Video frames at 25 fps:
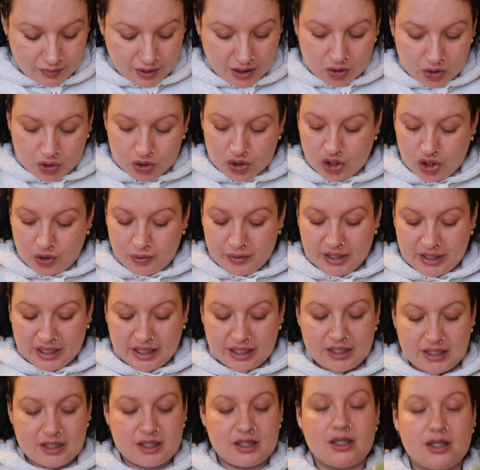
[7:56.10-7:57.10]
Got two of
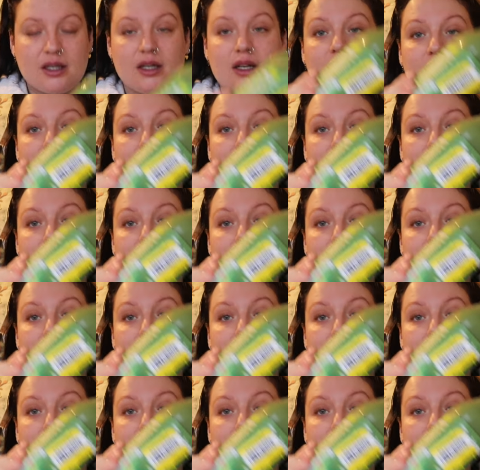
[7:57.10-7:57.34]
these.